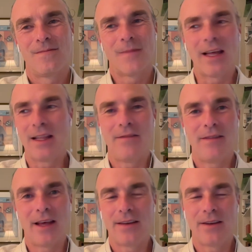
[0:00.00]
I love
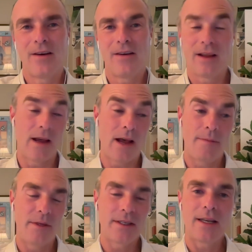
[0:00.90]
that. No, and
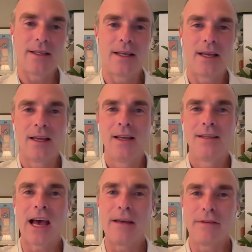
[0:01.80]
I'm excited to
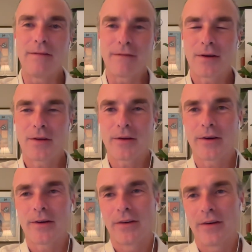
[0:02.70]
dive in
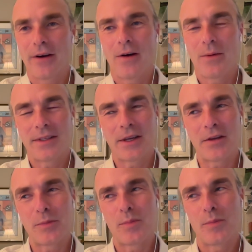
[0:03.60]
further with
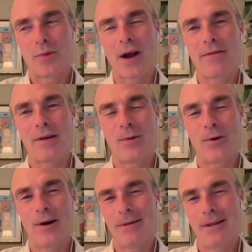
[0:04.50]
Sounds
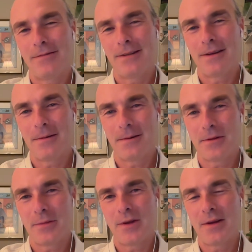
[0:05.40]
Profitable. I would love to know a
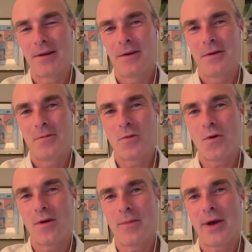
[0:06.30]
little bit
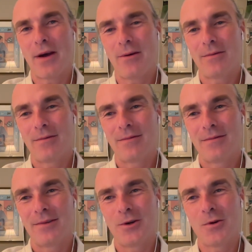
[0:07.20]
more about
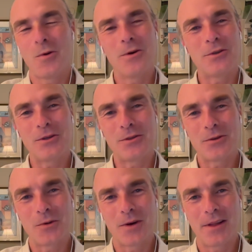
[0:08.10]
your origin
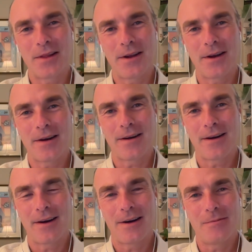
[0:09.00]
story there.
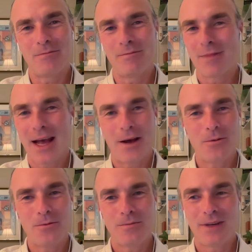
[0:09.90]

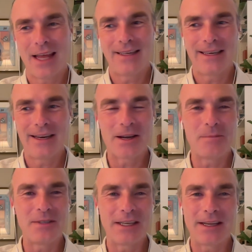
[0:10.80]
How did it
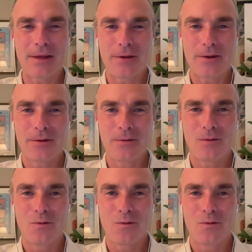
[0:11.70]
come together?